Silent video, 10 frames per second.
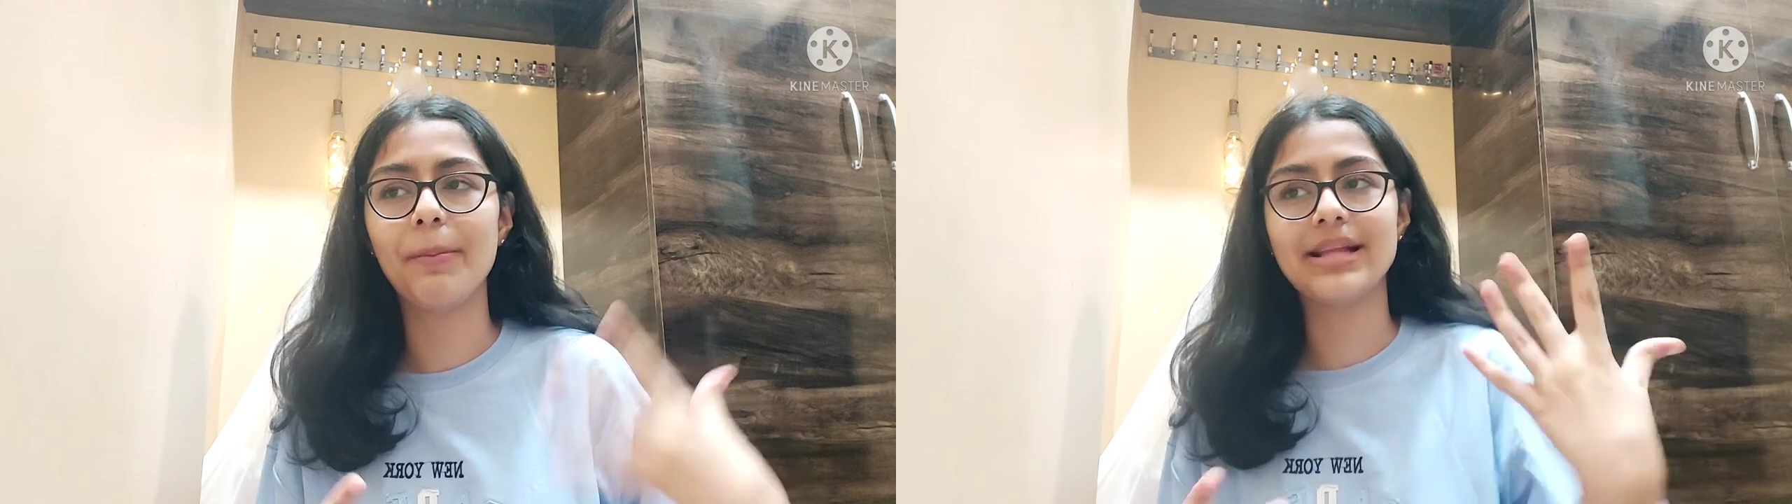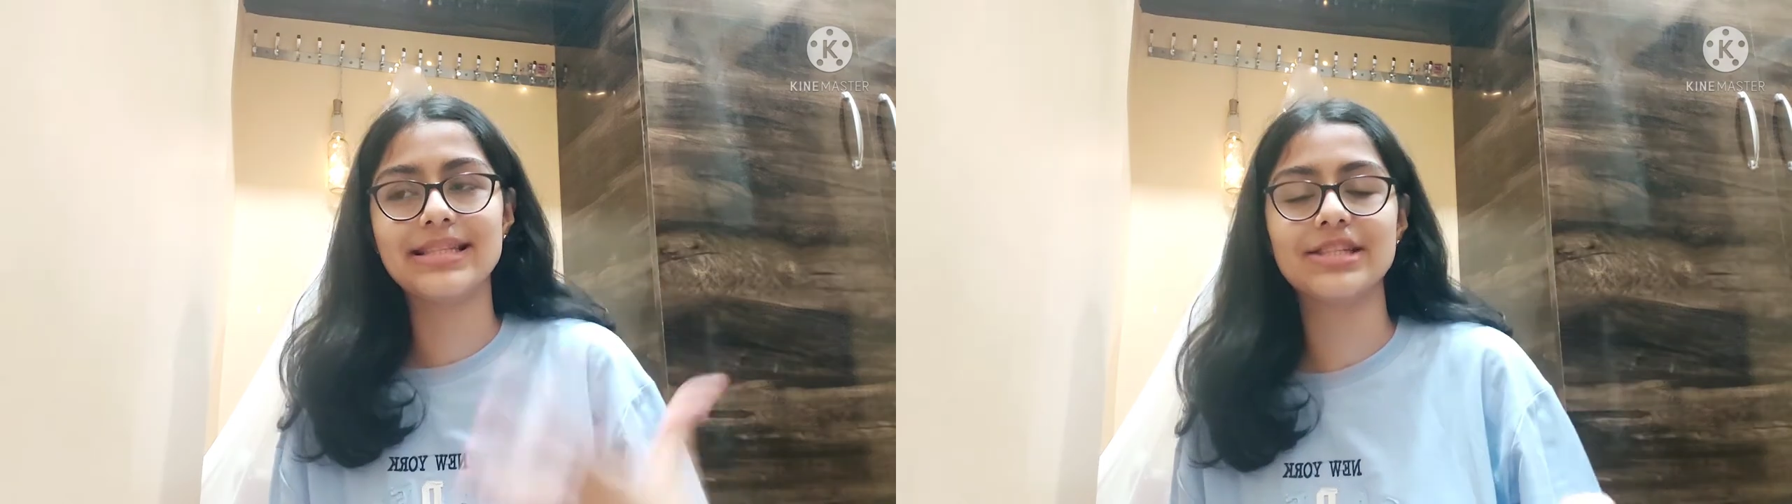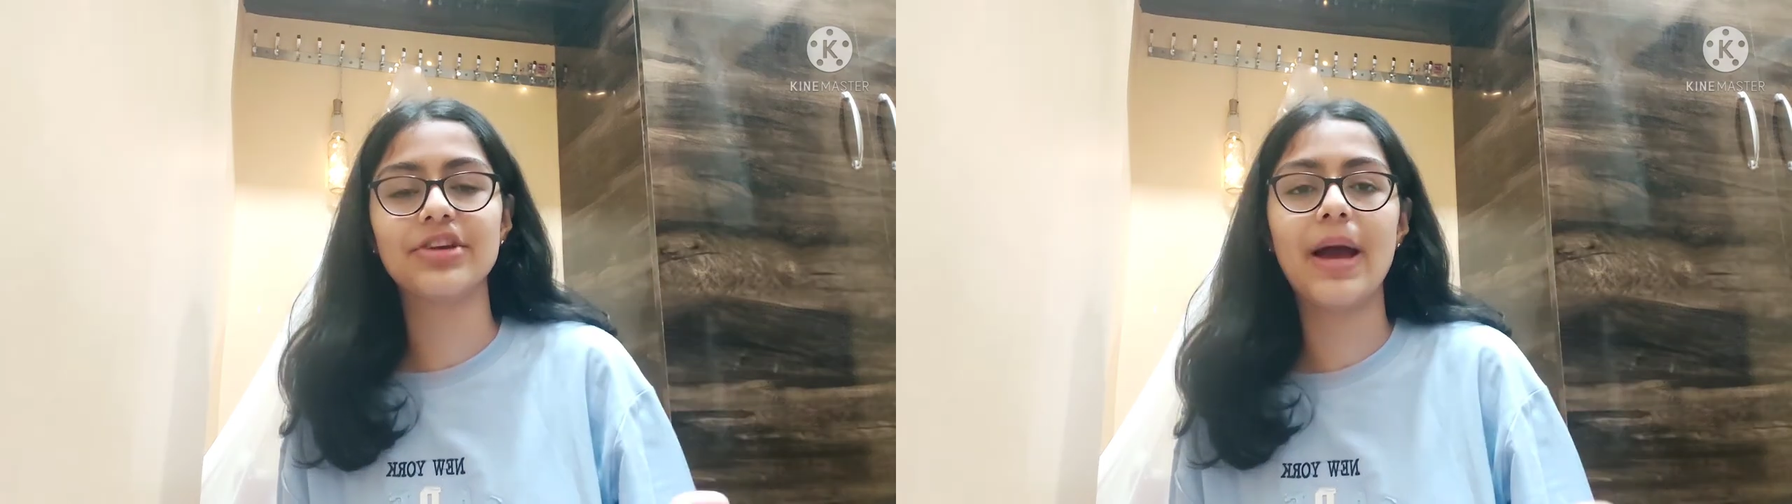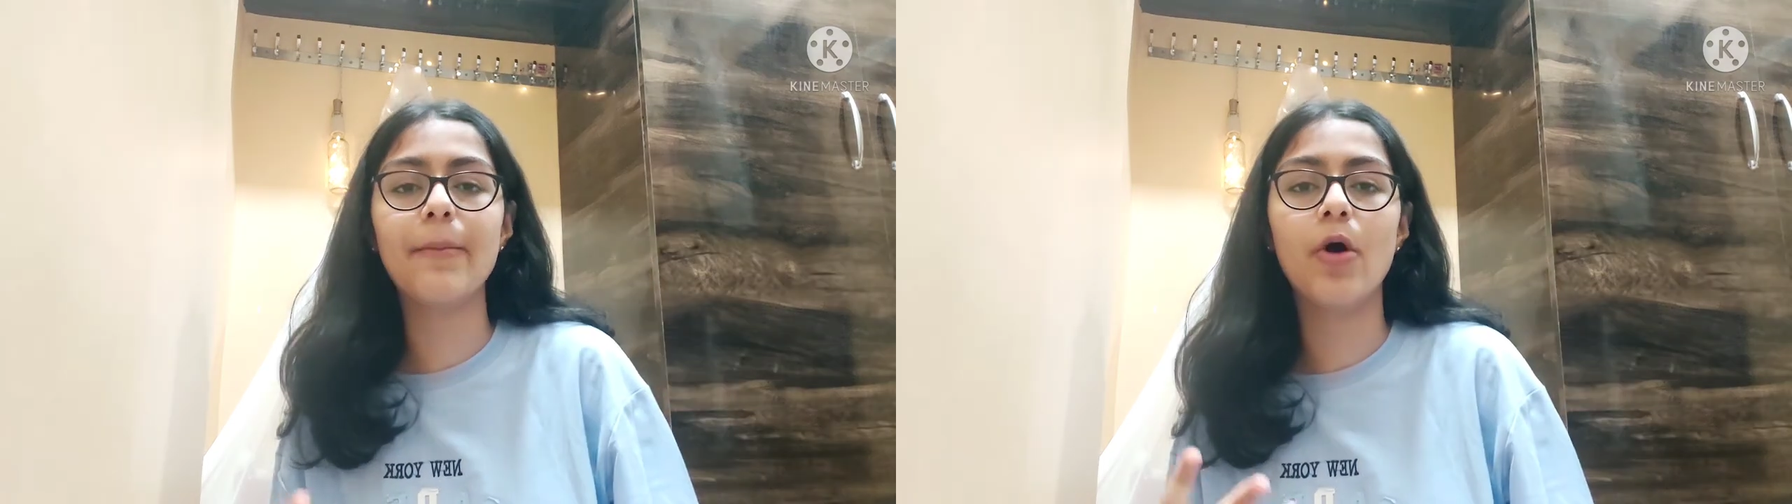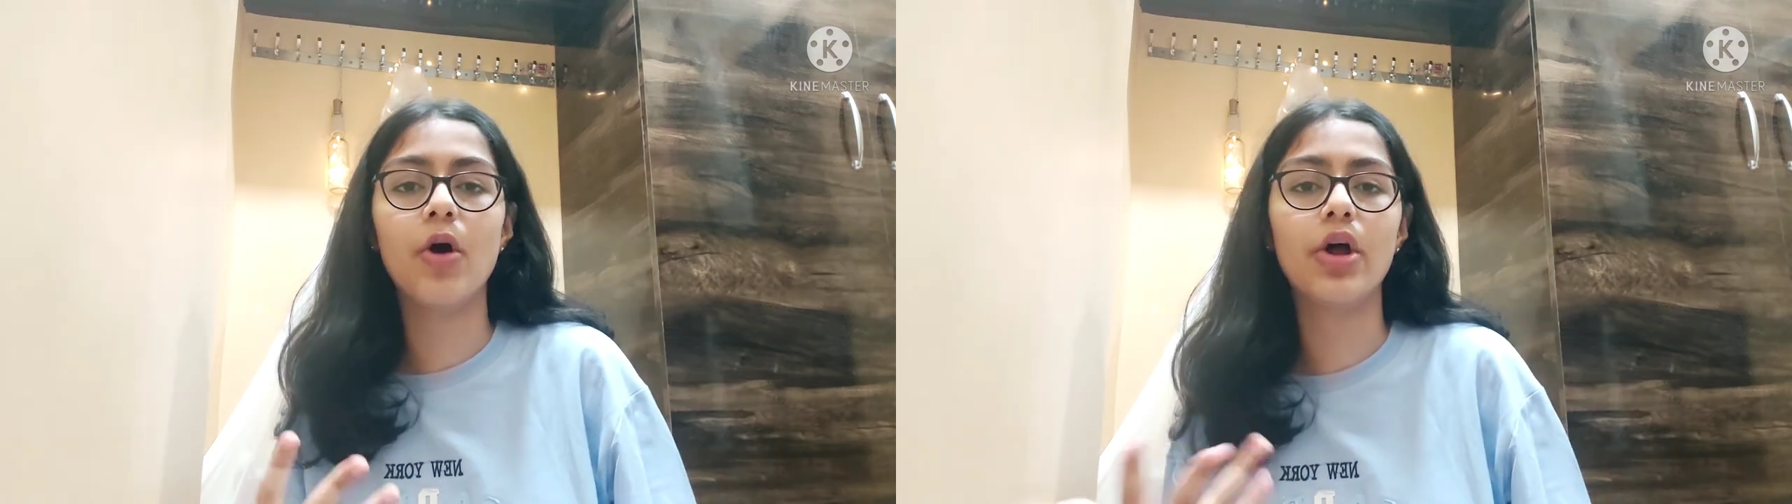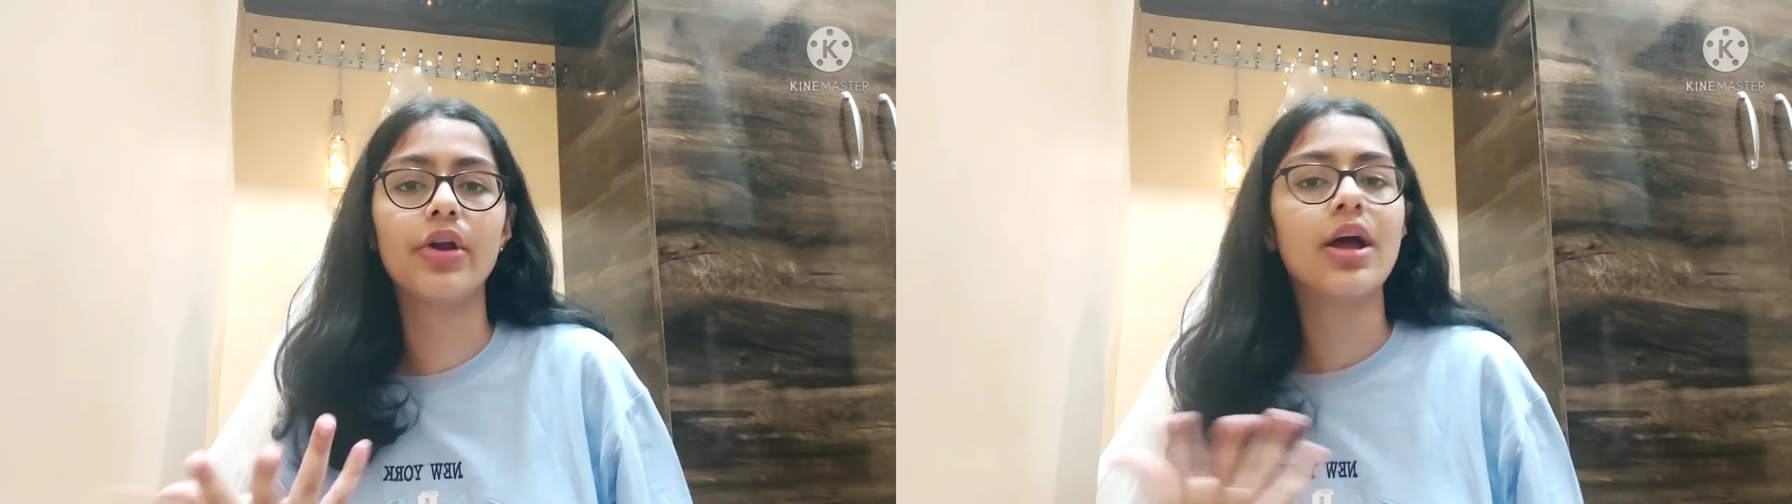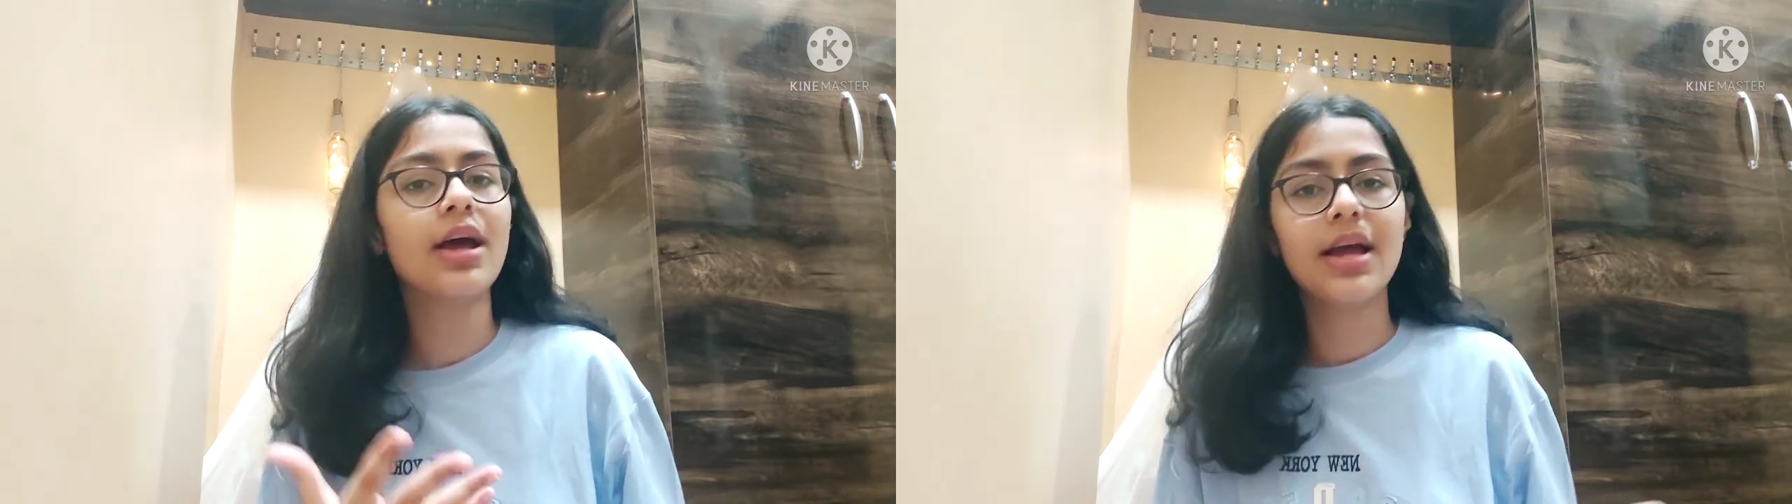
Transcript: on my Instagram or